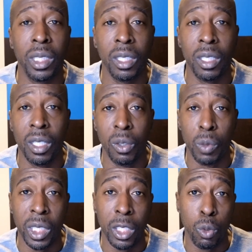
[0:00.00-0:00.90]
with
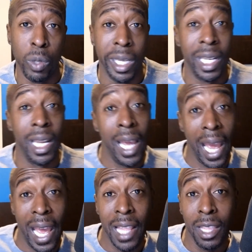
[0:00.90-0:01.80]
the Twin
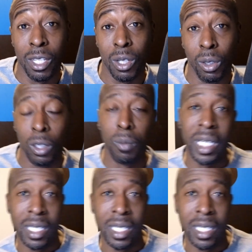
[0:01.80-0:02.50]
and the Solo,